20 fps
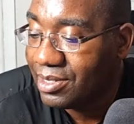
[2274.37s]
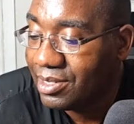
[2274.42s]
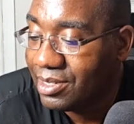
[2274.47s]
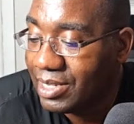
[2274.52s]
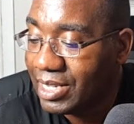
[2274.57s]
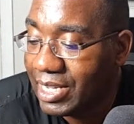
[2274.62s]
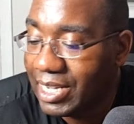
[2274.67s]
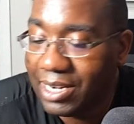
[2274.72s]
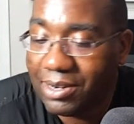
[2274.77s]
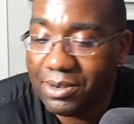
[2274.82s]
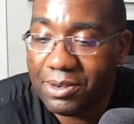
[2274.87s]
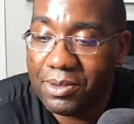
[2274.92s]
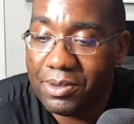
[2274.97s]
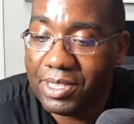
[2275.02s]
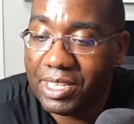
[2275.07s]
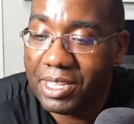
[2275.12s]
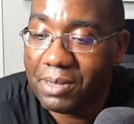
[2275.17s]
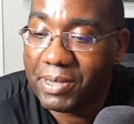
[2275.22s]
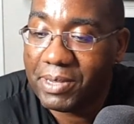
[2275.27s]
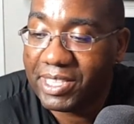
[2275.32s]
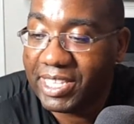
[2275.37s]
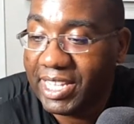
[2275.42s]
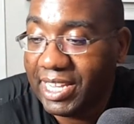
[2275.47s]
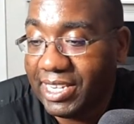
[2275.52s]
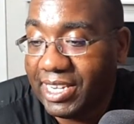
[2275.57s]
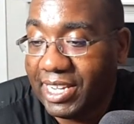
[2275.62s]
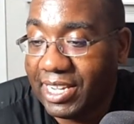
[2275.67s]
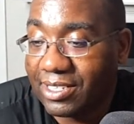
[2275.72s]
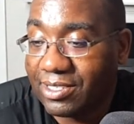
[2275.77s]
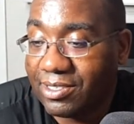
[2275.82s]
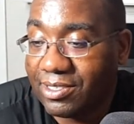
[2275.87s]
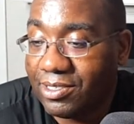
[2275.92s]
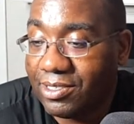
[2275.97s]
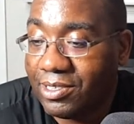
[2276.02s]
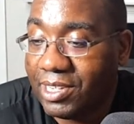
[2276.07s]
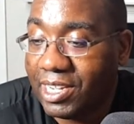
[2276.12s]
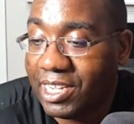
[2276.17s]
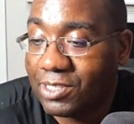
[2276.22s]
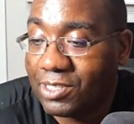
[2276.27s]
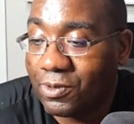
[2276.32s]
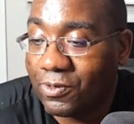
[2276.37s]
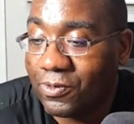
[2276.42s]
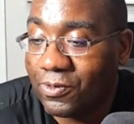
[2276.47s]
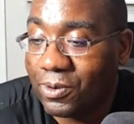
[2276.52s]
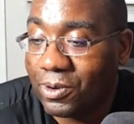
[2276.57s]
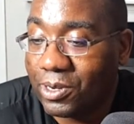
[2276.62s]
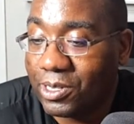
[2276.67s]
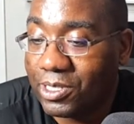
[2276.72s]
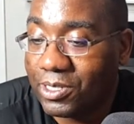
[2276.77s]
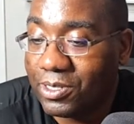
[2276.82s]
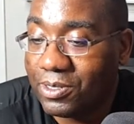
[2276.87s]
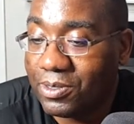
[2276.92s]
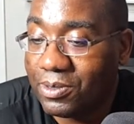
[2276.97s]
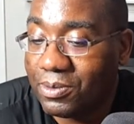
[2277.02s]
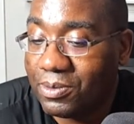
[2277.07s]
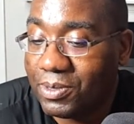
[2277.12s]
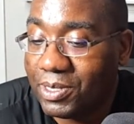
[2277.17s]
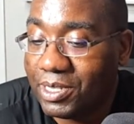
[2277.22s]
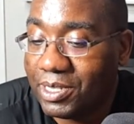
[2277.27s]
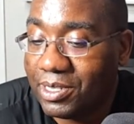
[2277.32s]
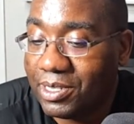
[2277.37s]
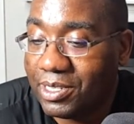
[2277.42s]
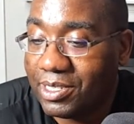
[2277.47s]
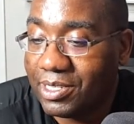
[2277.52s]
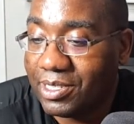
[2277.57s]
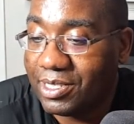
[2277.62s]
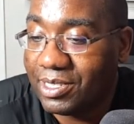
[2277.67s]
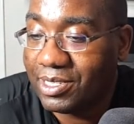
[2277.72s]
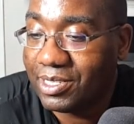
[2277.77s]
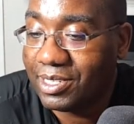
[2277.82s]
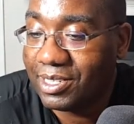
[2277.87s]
I don't know anything about that doctor you guys are referring to, but it's